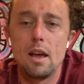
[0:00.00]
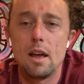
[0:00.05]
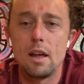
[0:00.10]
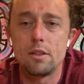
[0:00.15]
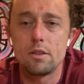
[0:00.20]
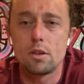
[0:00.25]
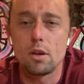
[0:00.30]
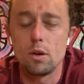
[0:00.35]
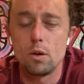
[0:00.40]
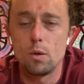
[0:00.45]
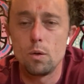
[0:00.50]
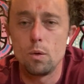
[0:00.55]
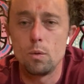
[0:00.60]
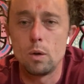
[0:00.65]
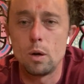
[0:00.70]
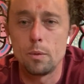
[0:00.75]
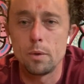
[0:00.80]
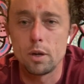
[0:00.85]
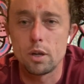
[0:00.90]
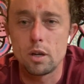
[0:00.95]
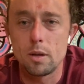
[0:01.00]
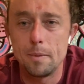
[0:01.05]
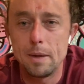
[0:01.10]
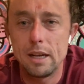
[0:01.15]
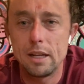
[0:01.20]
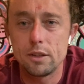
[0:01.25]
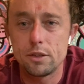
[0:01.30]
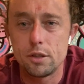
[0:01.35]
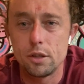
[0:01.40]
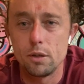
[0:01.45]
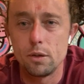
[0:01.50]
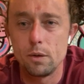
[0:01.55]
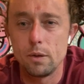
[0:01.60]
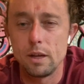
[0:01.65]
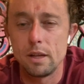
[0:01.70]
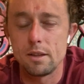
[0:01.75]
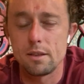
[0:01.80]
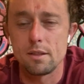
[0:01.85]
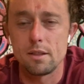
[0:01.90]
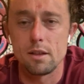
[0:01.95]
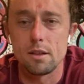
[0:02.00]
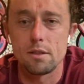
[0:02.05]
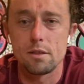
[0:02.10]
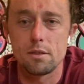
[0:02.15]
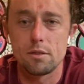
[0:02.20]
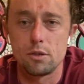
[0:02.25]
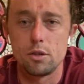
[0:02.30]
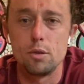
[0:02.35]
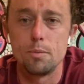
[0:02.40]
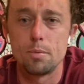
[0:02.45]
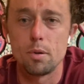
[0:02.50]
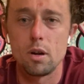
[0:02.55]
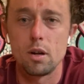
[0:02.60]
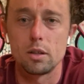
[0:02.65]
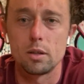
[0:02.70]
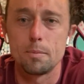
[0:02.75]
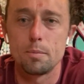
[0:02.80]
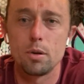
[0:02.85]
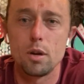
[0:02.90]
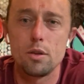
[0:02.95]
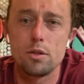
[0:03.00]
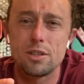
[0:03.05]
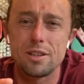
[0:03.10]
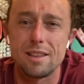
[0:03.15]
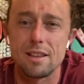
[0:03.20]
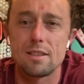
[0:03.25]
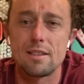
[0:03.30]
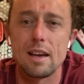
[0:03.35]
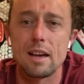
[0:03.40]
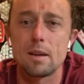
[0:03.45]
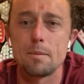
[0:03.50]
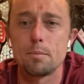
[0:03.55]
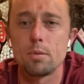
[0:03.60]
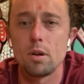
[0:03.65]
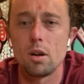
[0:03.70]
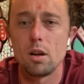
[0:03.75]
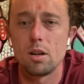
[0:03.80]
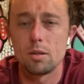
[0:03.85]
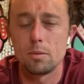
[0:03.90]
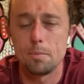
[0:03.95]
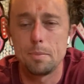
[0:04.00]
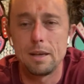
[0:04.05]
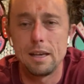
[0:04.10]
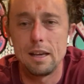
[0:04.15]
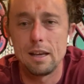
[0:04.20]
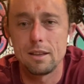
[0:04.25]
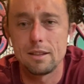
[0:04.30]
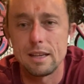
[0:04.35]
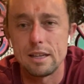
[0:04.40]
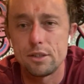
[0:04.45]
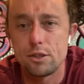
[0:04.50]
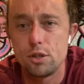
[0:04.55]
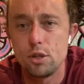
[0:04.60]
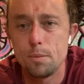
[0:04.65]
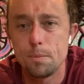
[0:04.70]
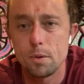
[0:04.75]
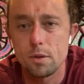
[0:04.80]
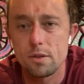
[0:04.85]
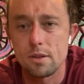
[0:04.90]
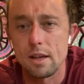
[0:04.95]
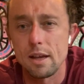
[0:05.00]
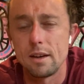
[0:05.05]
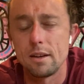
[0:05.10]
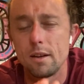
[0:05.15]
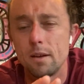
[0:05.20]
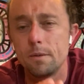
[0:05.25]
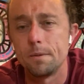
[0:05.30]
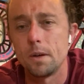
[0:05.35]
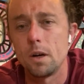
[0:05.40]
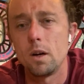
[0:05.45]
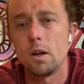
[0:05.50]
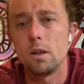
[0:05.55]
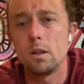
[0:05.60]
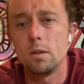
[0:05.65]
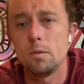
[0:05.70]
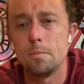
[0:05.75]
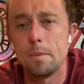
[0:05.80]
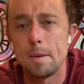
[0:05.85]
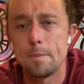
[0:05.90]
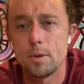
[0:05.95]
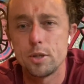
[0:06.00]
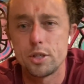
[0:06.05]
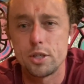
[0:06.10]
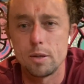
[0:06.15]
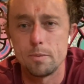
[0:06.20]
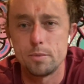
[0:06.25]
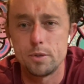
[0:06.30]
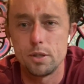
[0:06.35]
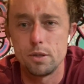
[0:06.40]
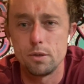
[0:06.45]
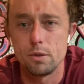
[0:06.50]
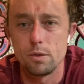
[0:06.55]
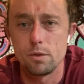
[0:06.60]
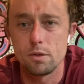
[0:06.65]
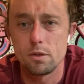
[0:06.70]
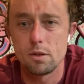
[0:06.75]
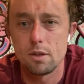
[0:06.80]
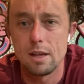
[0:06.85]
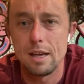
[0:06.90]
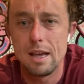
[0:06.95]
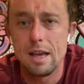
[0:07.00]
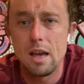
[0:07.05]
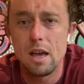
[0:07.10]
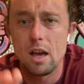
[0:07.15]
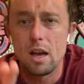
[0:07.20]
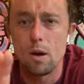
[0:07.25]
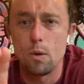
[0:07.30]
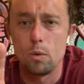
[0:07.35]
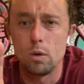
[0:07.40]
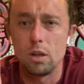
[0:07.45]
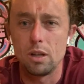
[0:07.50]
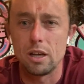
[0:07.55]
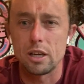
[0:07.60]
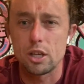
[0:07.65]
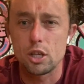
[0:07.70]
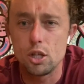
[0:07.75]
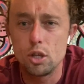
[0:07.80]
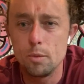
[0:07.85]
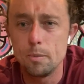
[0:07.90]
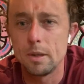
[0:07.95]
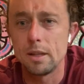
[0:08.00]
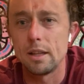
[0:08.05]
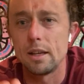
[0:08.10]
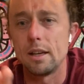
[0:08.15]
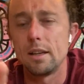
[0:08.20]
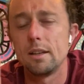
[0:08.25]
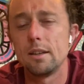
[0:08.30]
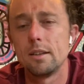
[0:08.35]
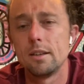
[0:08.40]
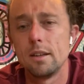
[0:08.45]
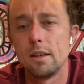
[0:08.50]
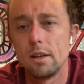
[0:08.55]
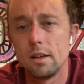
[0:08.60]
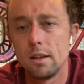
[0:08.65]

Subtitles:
And so what we're committing to is this two-pronged approach. The second prong being that 2% of all membership dues will accumulate